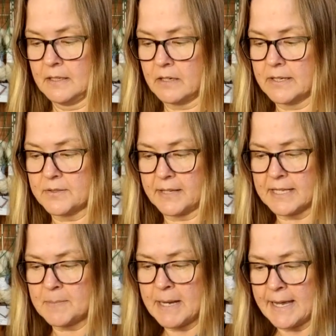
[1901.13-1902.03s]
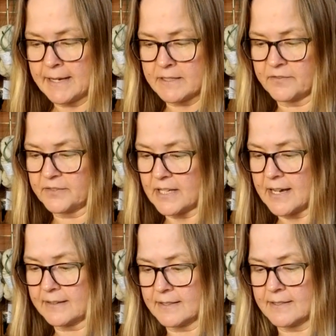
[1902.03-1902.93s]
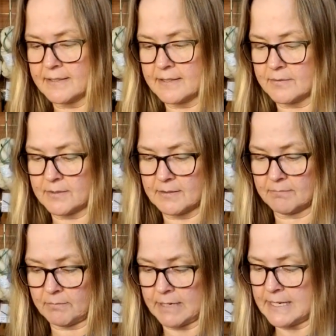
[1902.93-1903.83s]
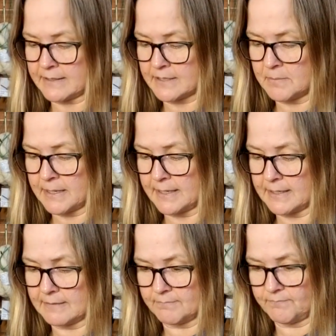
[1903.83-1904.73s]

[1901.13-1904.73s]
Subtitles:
All right, so that's my active flock. This sits right next to my